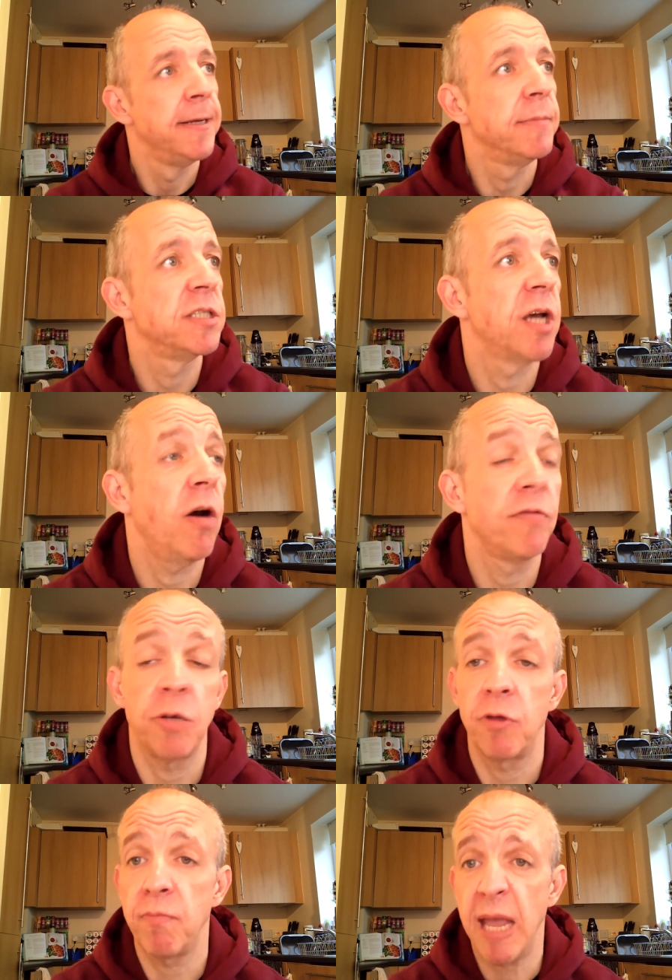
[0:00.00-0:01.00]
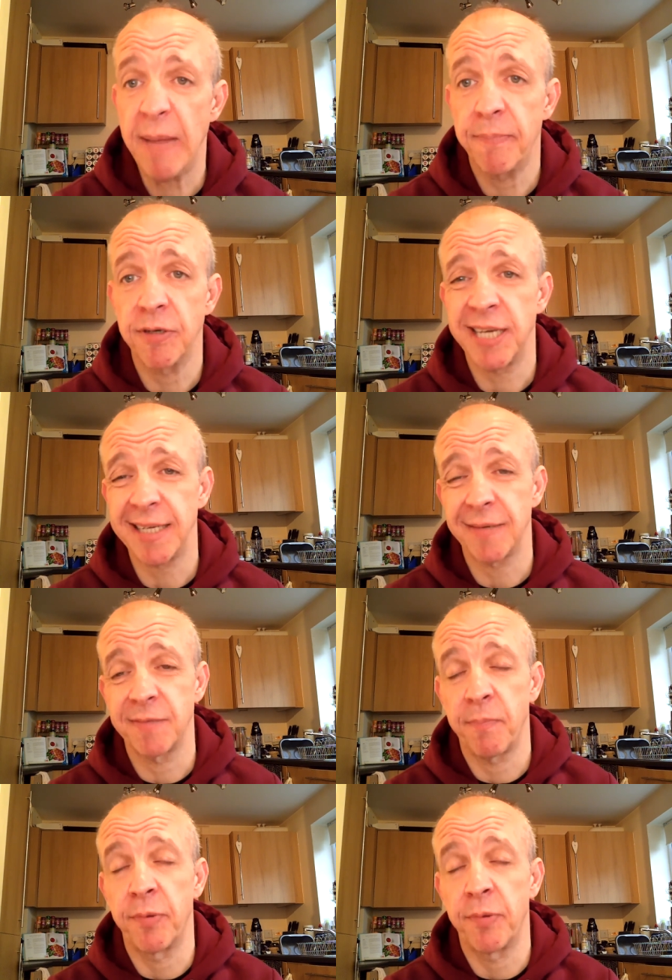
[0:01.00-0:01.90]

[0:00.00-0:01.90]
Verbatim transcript: But uh, obviously, with me protect,